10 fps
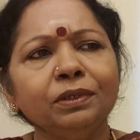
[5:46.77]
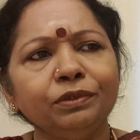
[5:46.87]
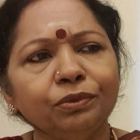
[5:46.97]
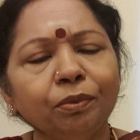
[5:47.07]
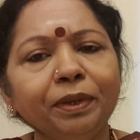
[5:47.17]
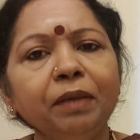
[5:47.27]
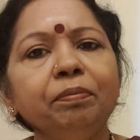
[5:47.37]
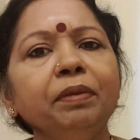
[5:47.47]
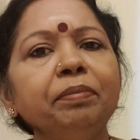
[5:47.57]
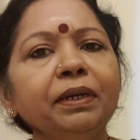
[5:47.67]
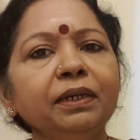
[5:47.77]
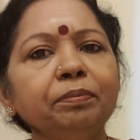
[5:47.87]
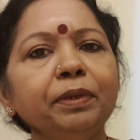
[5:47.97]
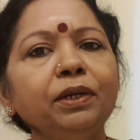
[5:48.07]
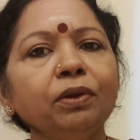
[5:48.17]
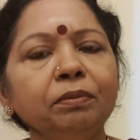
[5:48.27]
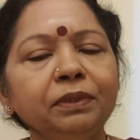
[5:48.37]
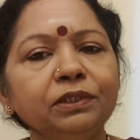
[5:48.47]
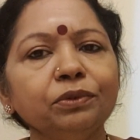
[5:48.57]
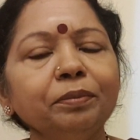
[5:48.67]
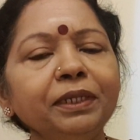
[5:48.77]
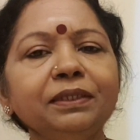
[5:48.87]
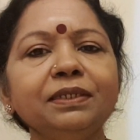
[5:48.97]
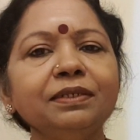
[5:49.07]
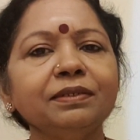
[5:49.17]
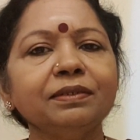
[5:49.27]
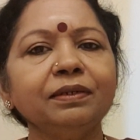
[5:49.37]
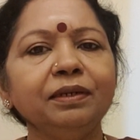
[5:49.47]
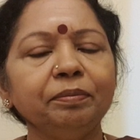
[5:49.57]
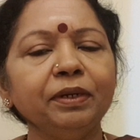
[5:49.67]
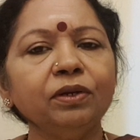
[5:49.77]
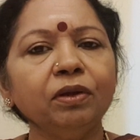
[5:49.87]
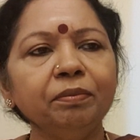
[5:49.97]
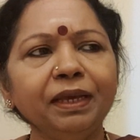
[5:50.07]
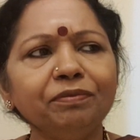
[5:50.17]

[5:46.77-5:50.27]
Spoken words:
So many people depend on me. So many things depend on me.